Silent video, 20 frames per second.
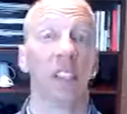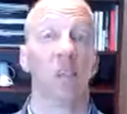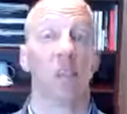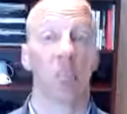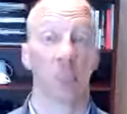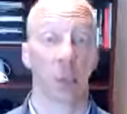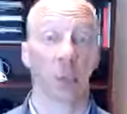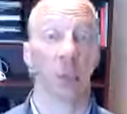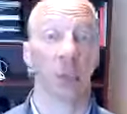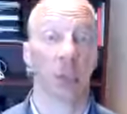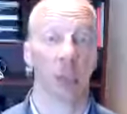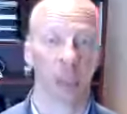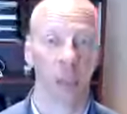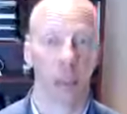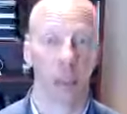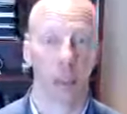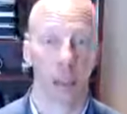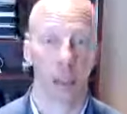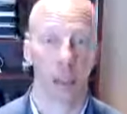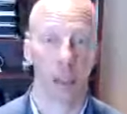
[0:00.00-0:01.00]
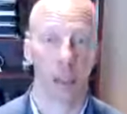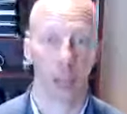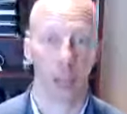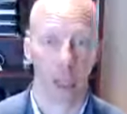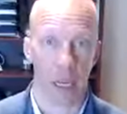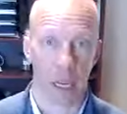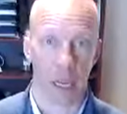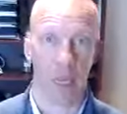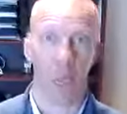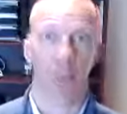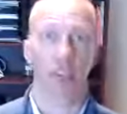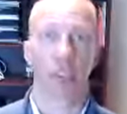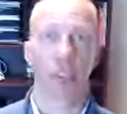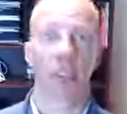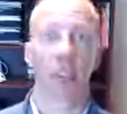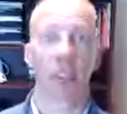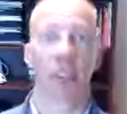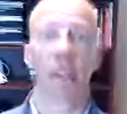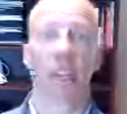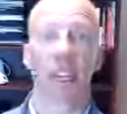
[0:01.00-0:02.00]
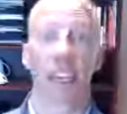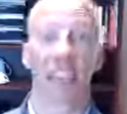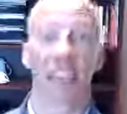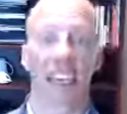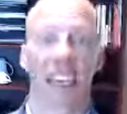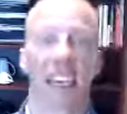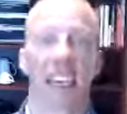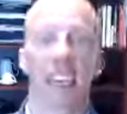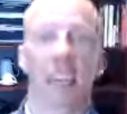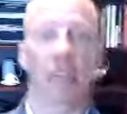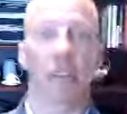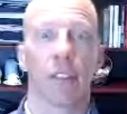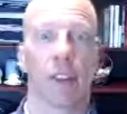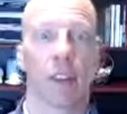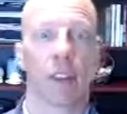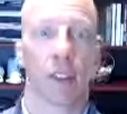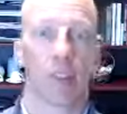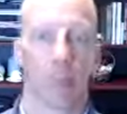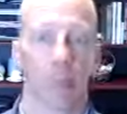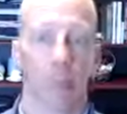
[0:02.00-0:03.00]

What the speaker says: building becomes something significant.